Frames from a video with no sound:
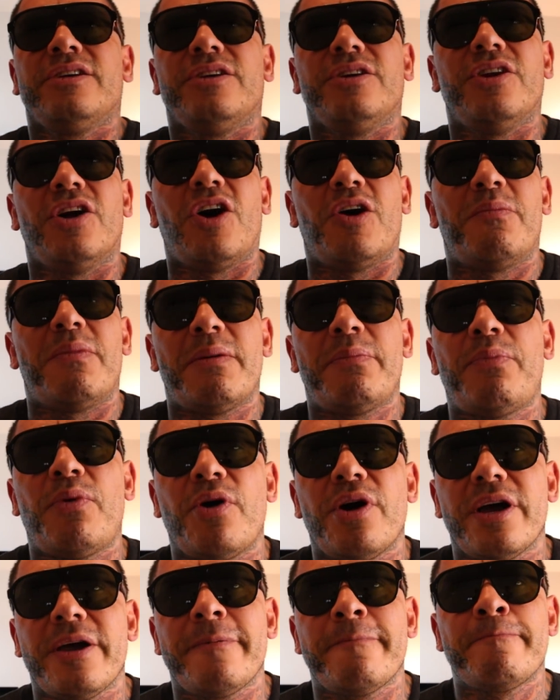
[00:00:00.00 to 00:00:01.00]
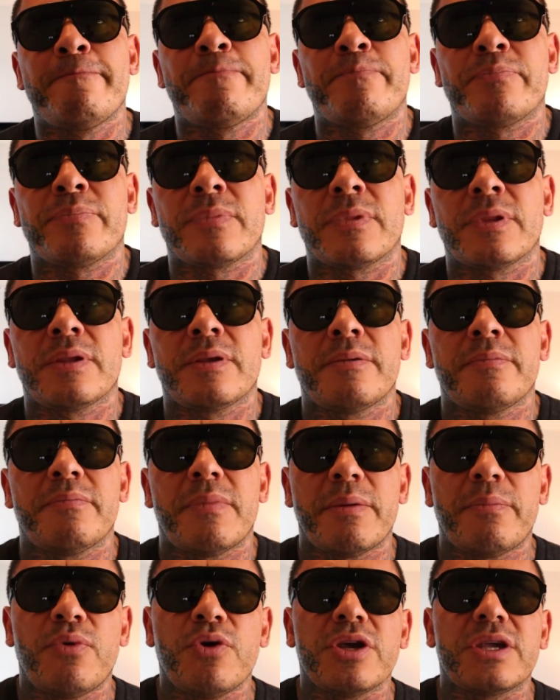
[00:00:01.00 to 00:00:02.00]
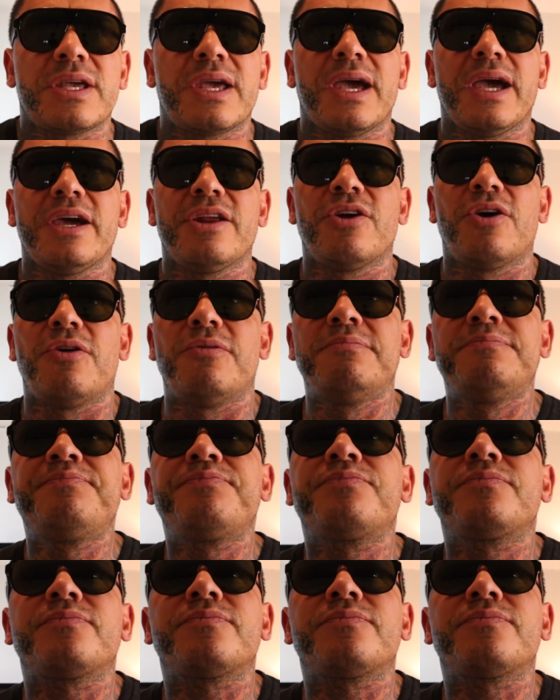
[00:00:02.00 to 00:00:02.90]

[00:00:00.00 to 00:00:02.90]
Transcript: You know, my boy KATO,